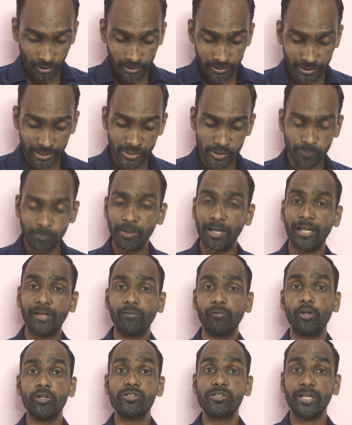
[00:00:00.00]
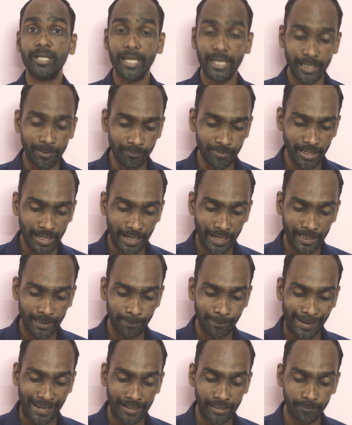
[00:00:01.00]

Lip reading: This plan was aimed at